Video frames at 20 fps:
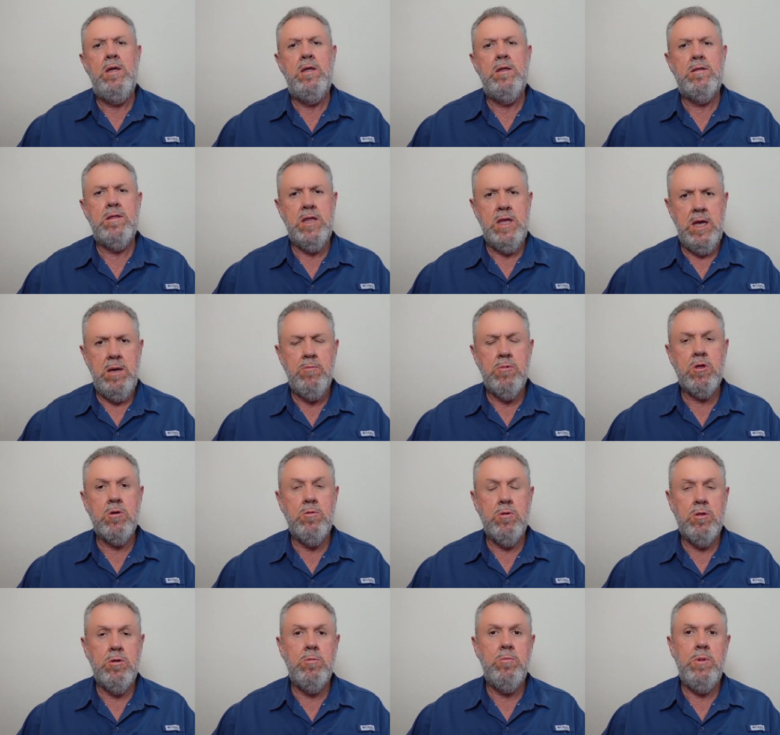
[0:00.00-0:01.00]
Stems
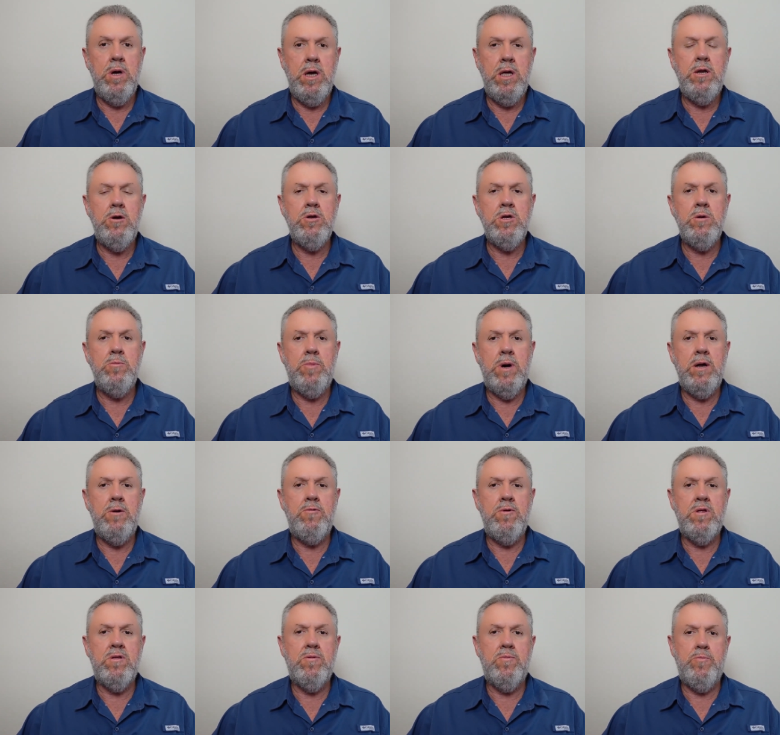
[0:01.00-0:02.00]
consume energy by
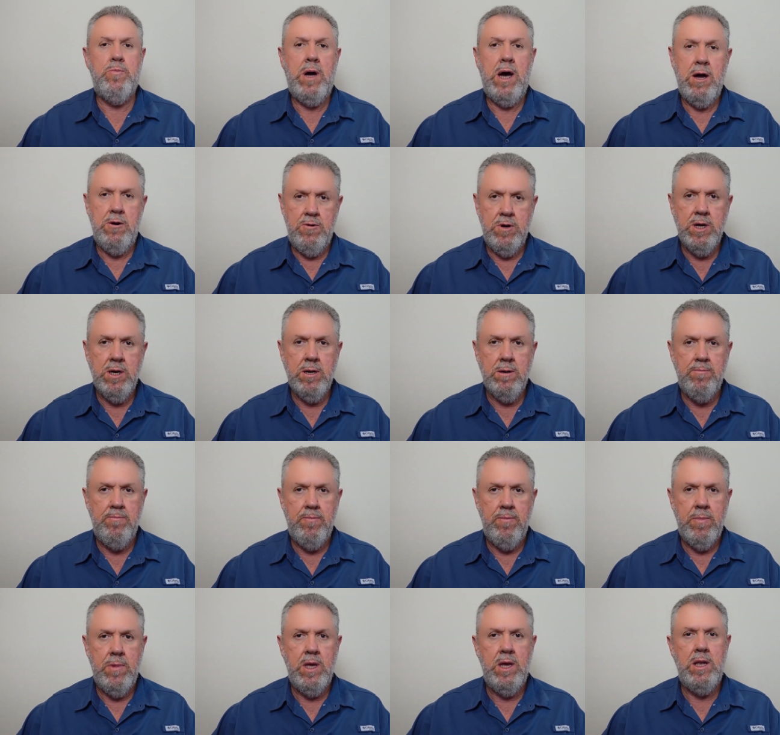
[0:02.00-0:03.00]
respiring
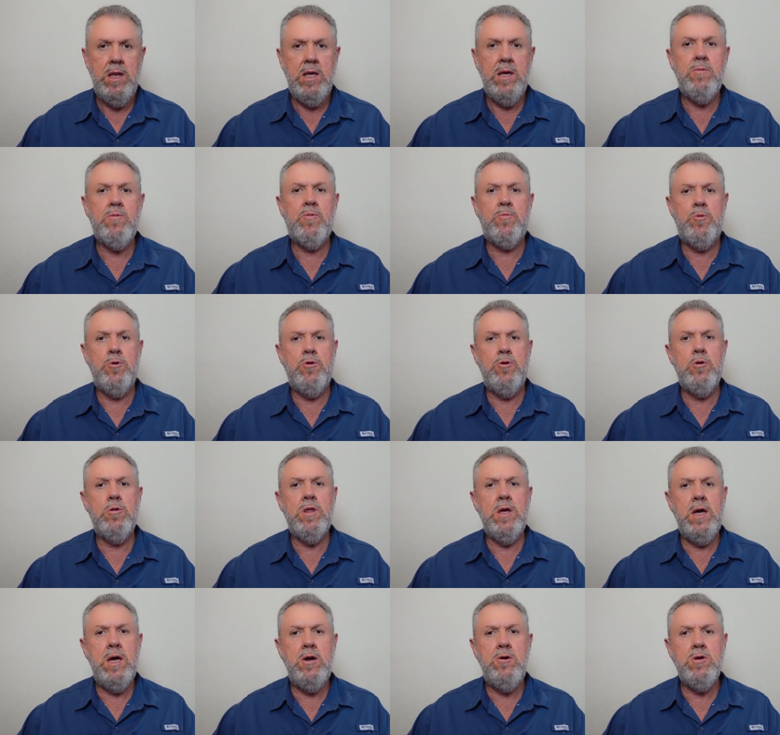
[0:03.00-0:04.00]
and leaves produce
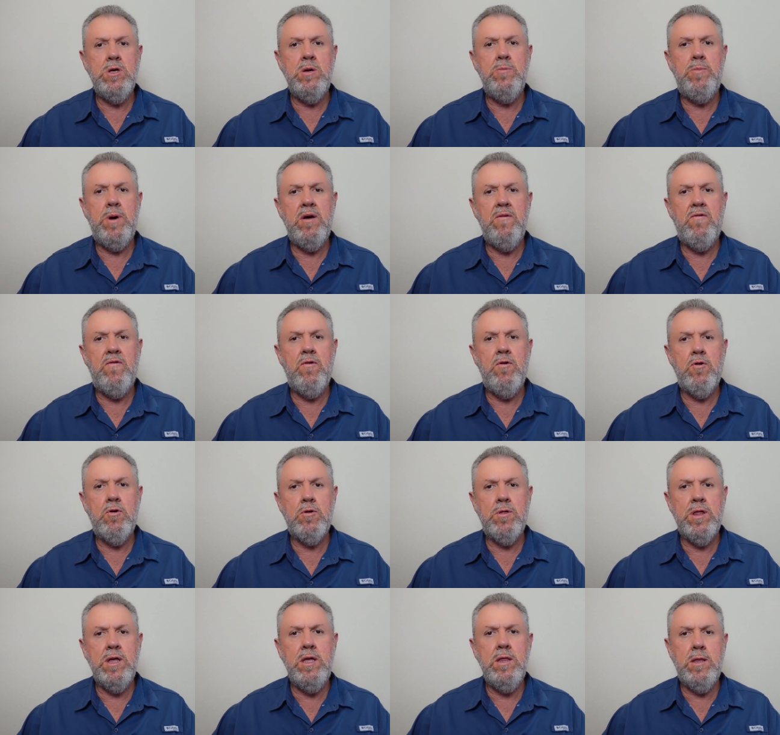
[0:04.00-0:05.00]
energy by
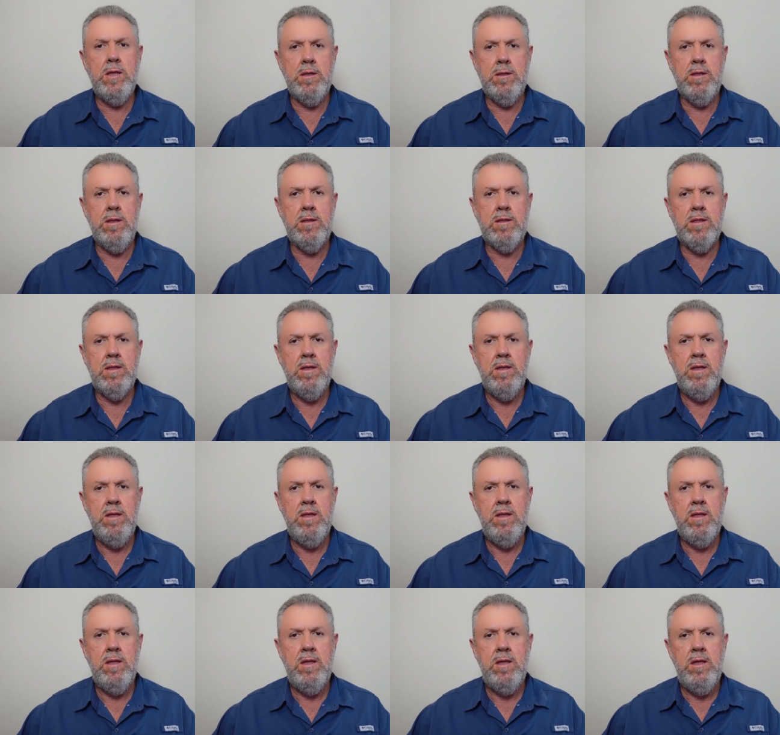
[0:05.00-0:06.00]
photosynthesis.
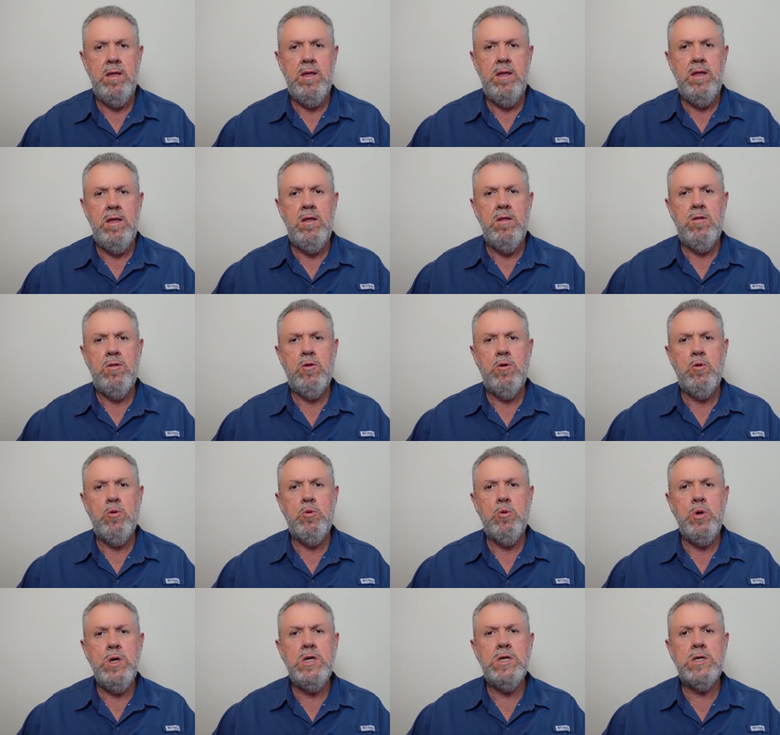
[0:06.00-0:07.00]
So
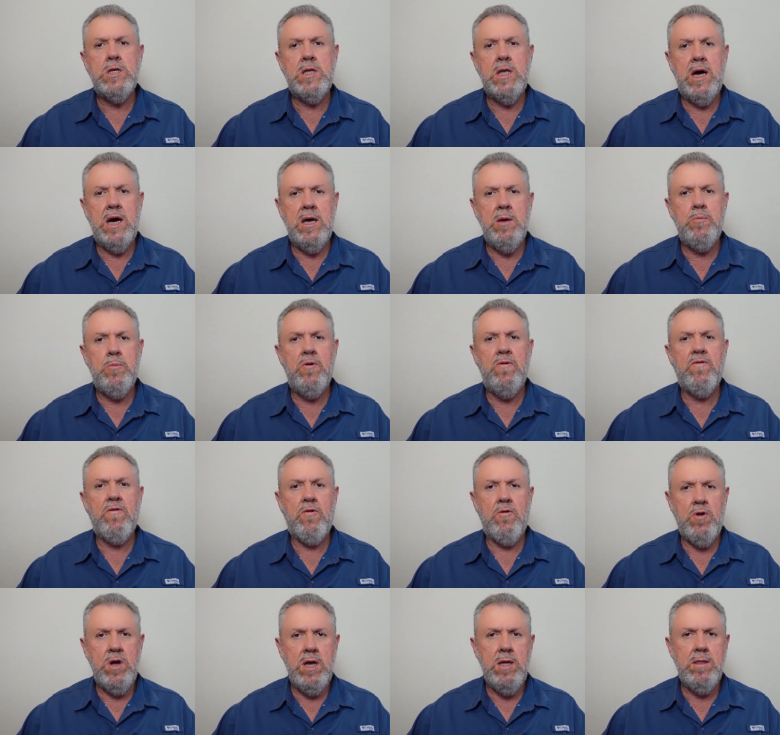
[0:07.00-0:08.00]
which type of
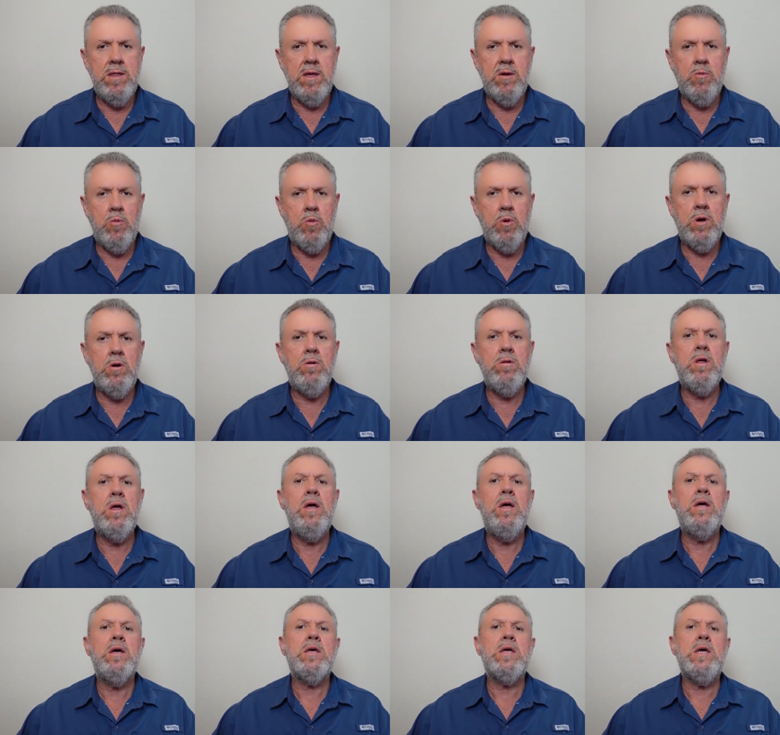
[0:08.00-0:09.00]
grazing will
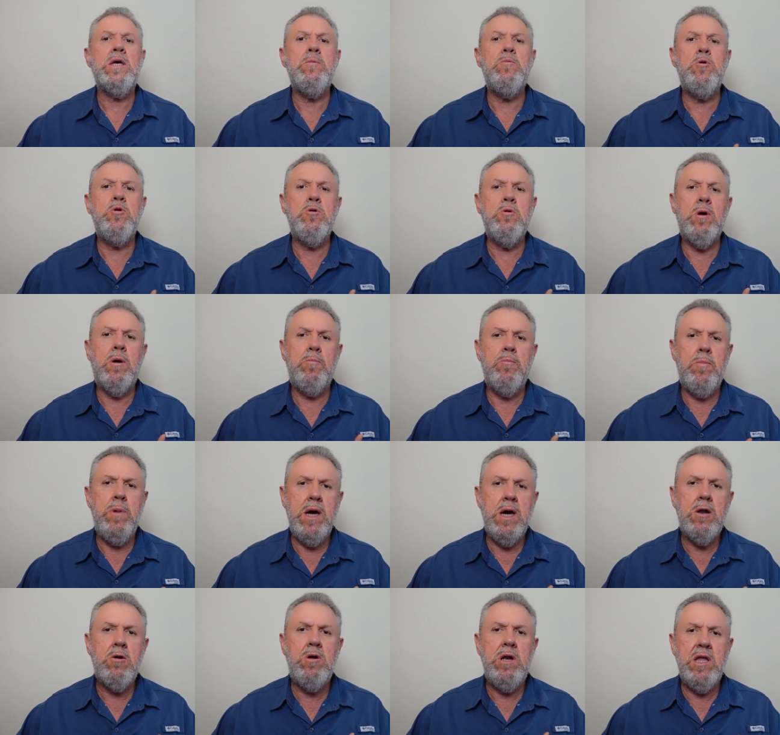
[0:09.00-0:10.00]
give you a
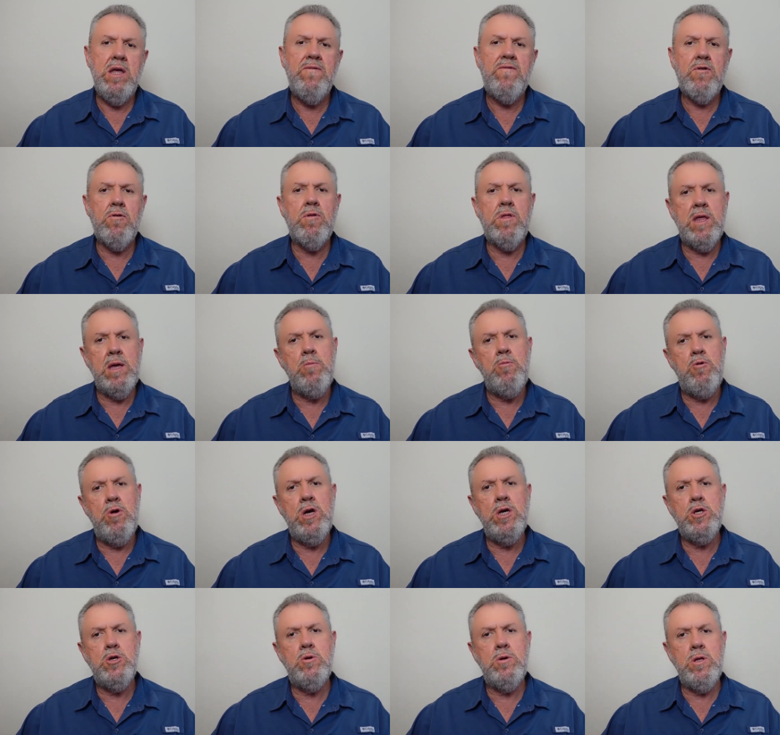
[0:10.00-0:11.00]
better leaf to stem
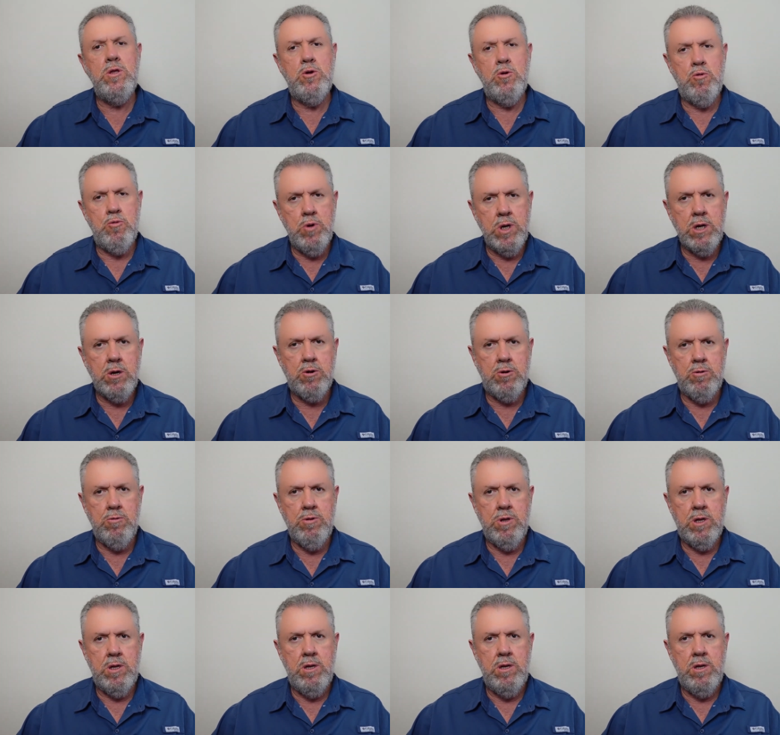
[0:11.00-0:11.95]
ratio into regrowth?